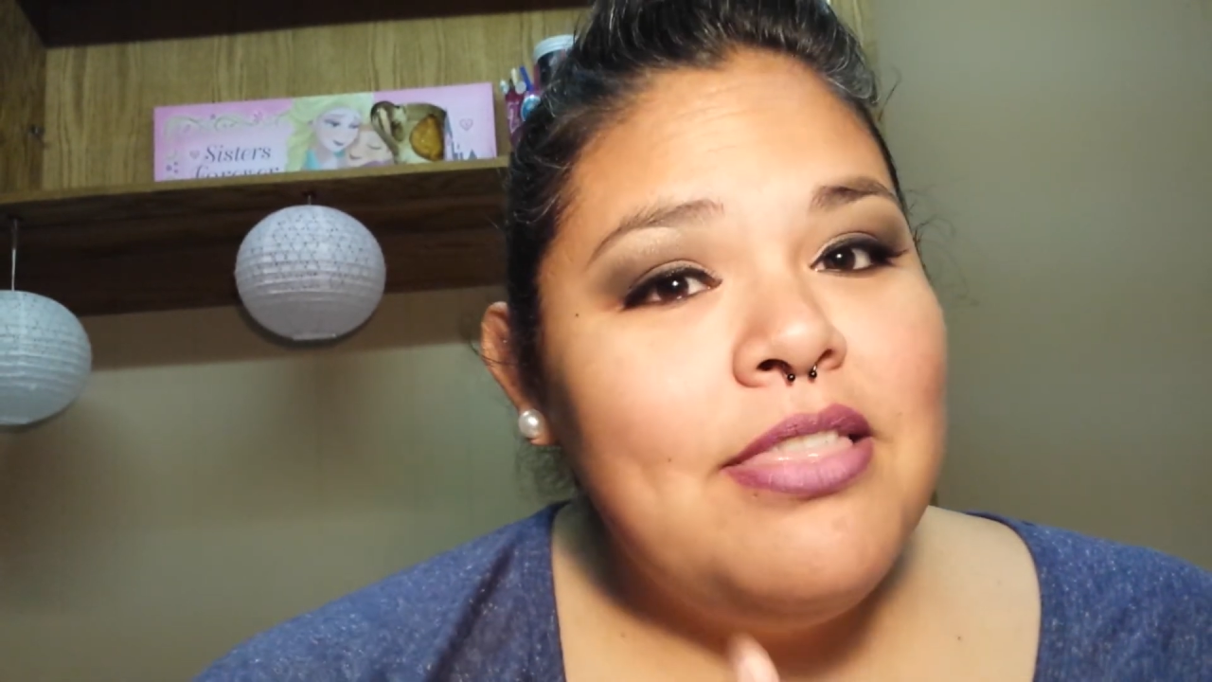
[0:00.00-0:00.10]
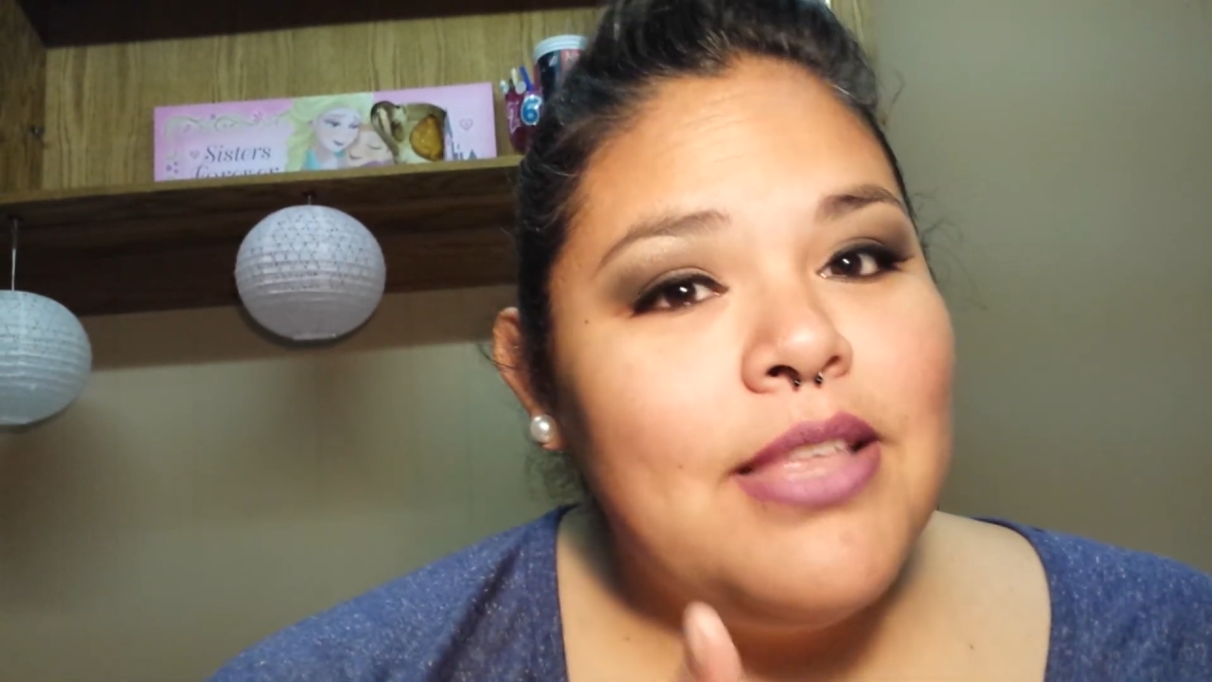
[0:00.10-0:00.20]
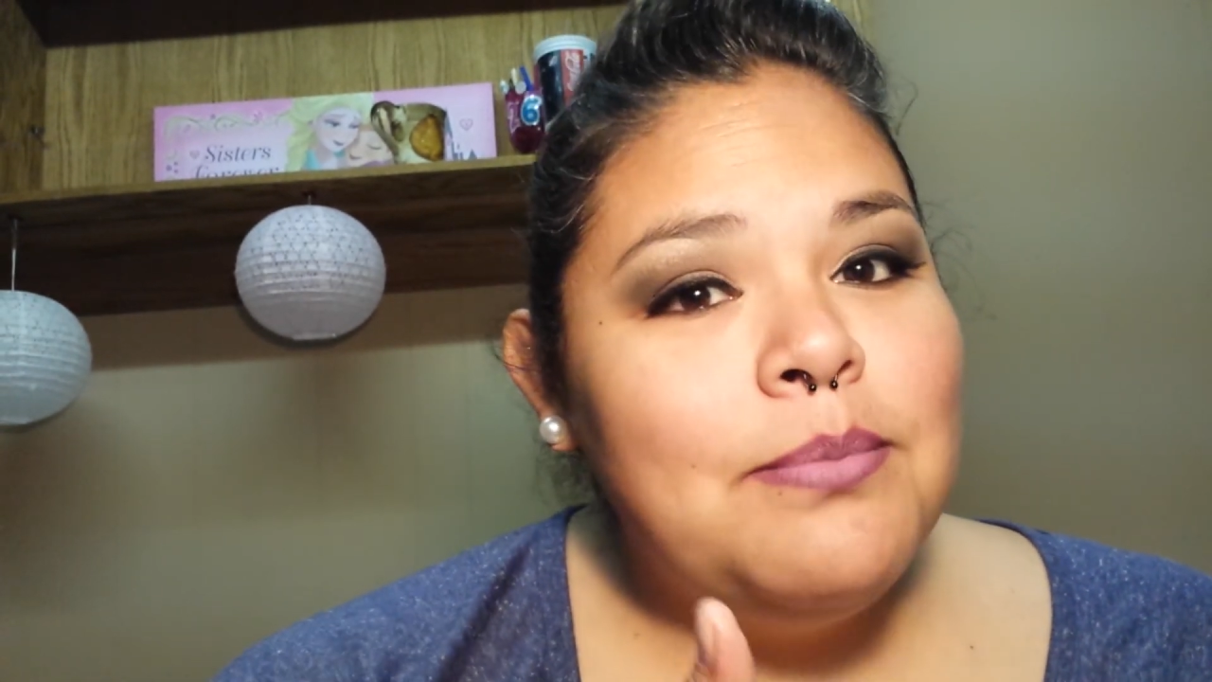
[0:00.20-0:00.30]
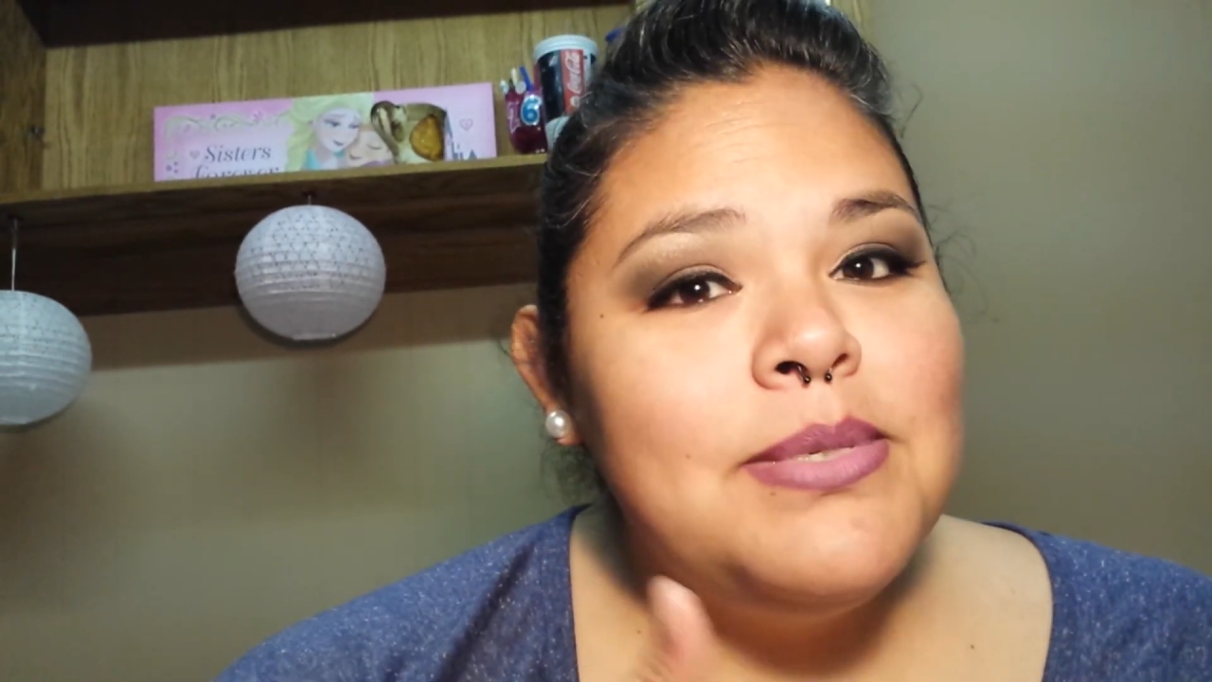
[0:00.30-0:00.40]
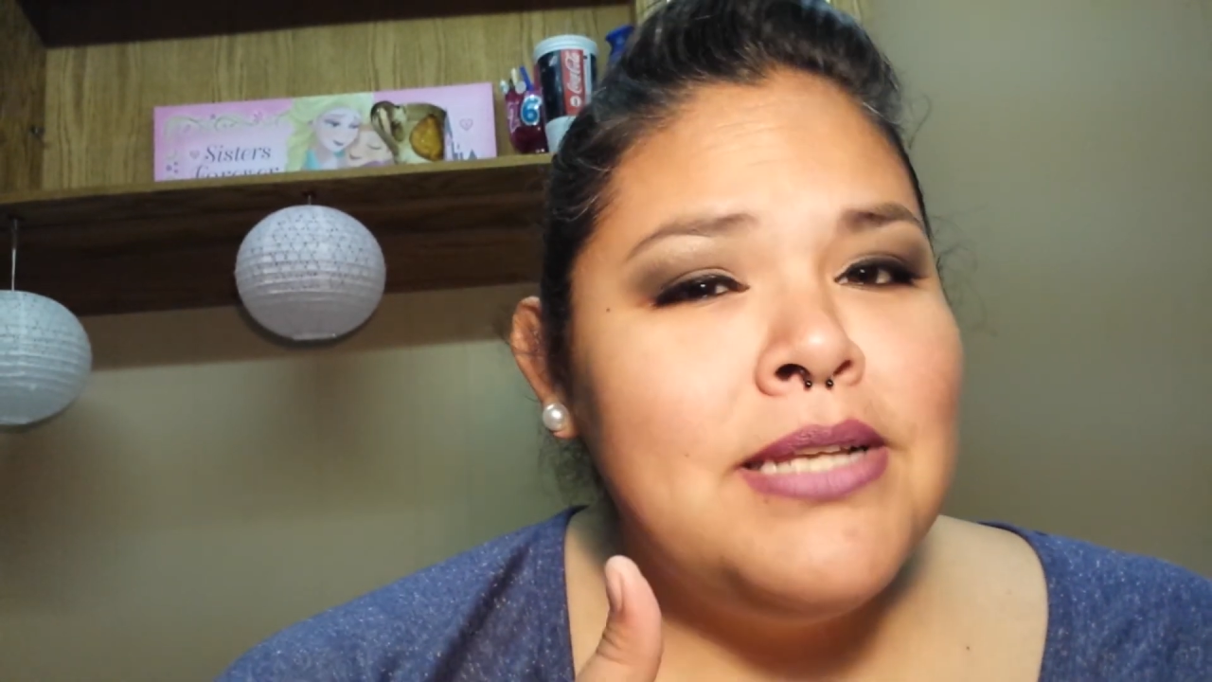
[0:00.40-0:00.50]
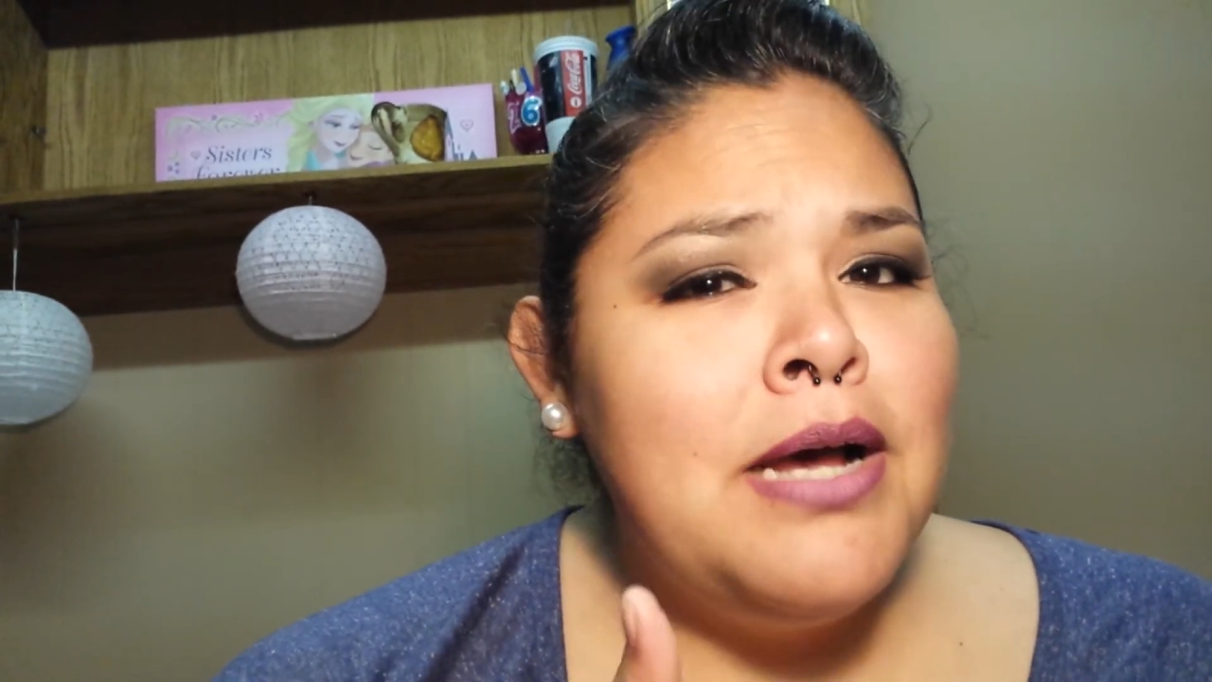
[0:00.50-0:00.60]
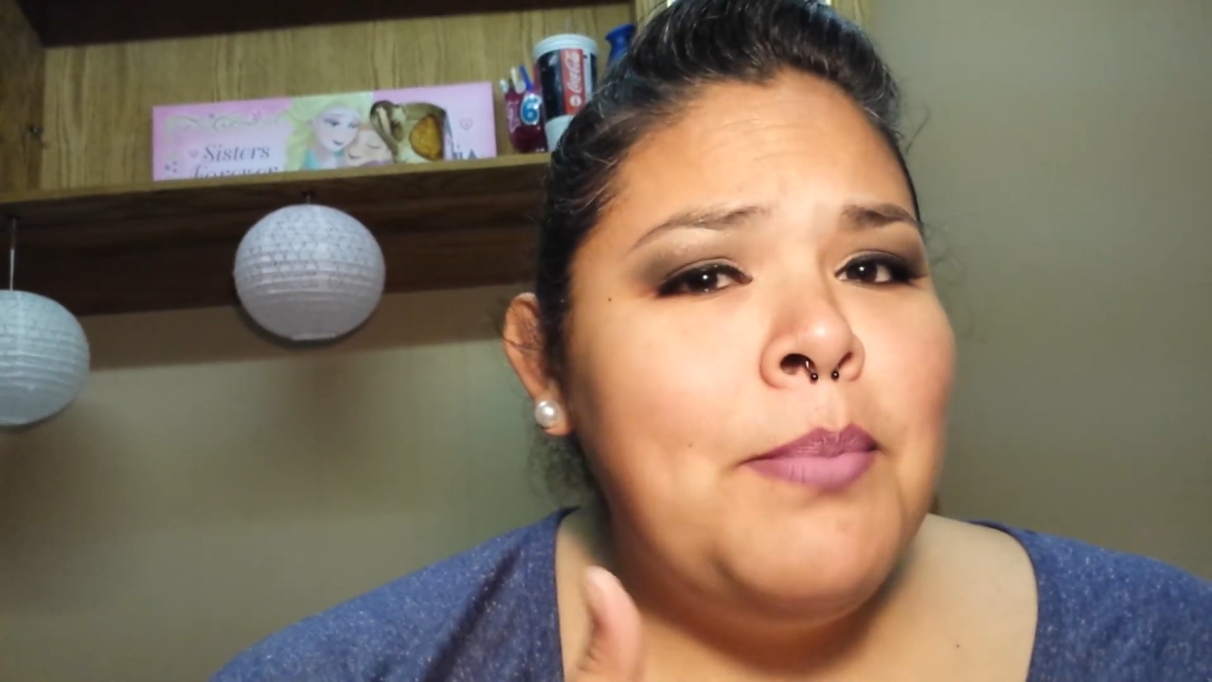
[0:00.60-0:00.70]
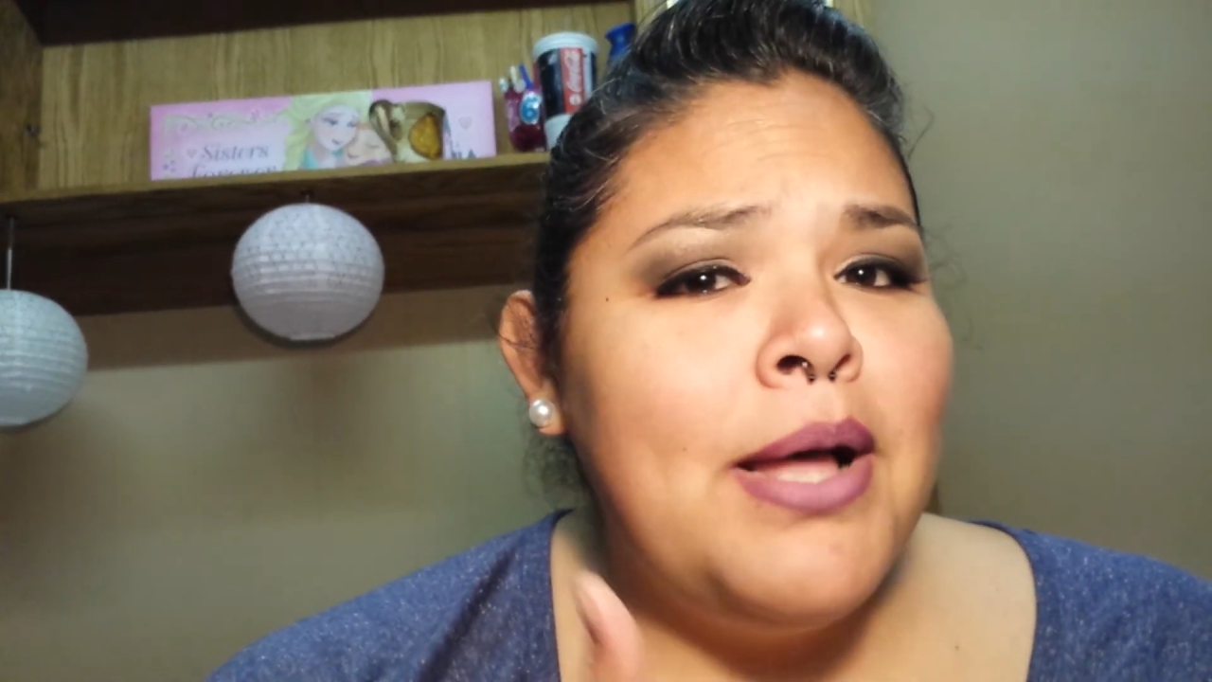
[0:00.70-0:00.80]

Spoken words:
thumbs up,